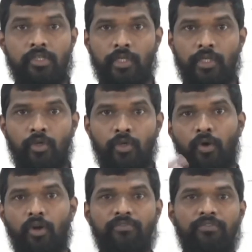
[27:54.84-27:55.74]
I hope
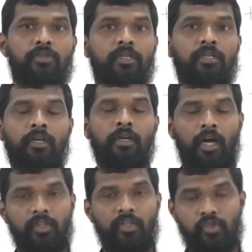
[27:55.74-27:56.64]
all of you
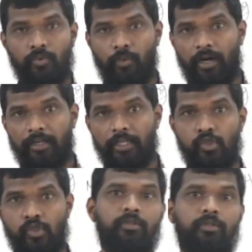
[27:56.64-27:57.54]
understood what I
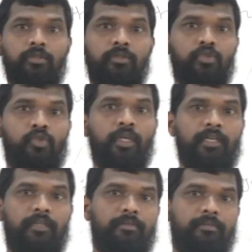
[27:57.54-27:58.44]
taught
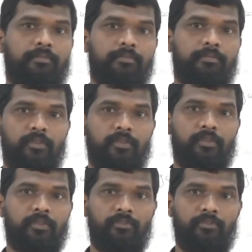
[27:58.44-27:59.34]
today.
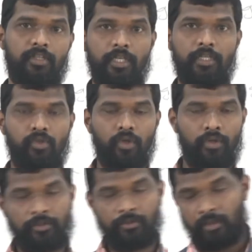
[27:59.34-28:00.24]
First I
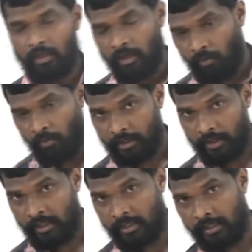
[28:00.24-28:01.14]
taught you what
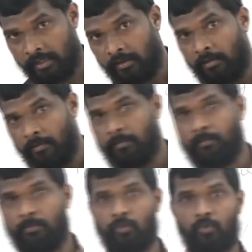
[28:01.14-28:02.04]
is
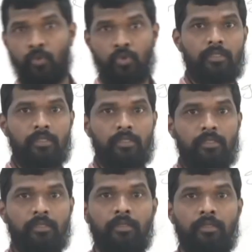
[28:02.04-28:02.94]

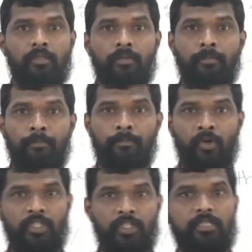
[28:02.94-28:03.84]
goods,
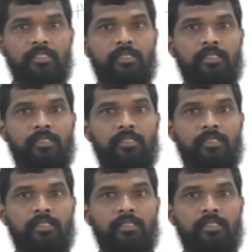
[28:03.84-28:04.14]
productions,